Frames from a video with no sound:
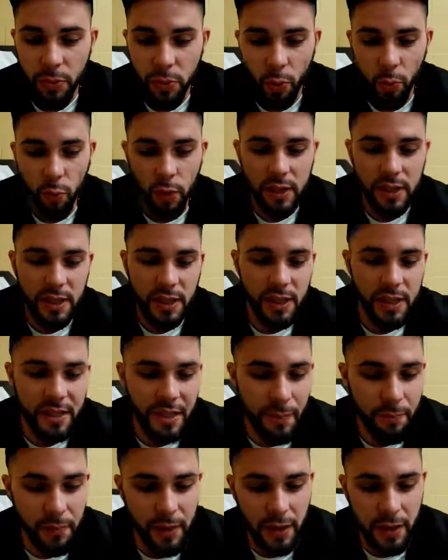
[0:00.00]
what's
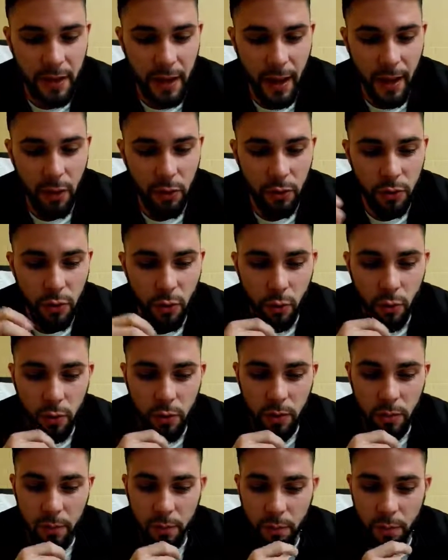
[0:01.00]
accepted now norm,